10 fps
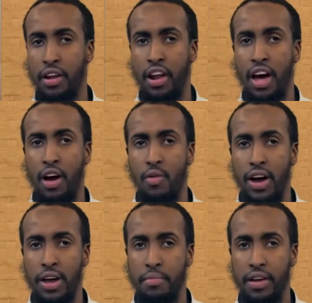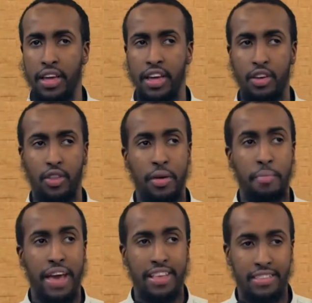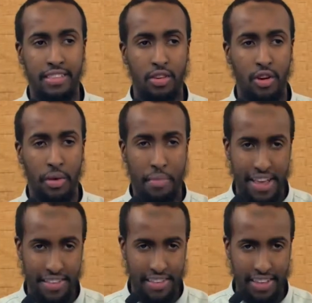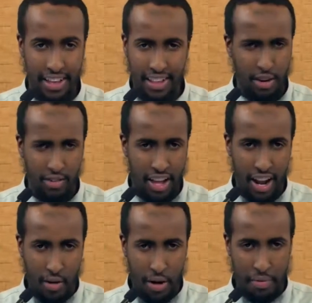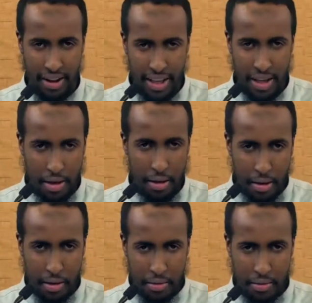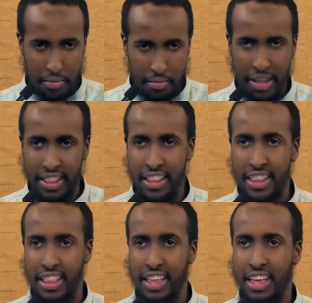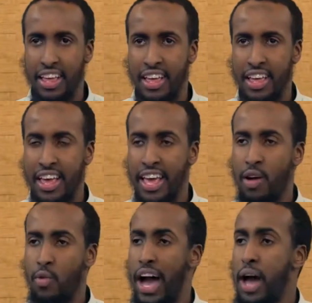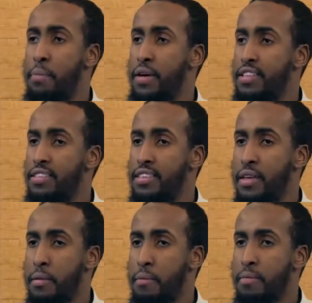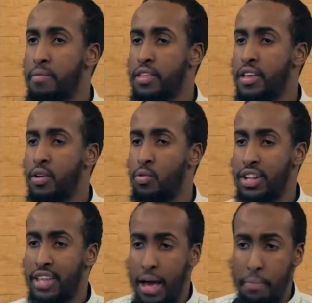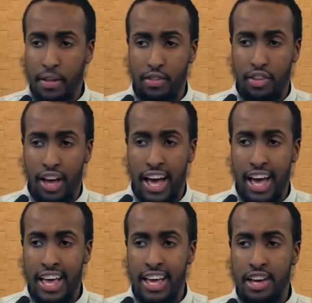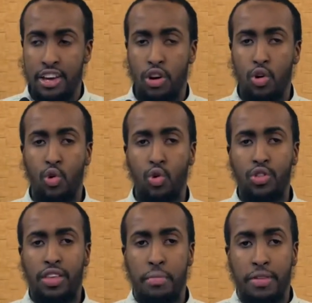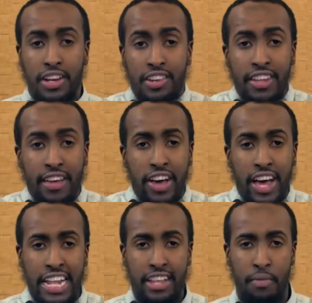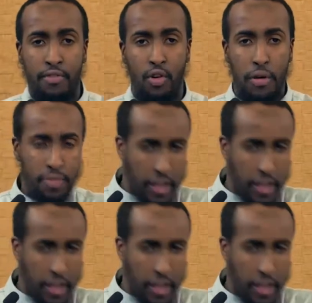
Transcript: Allahu Akbar. You're the best. You're the best. They don't say Allahu Akbar. But what happens? What happens to her? All because she's never heard this before.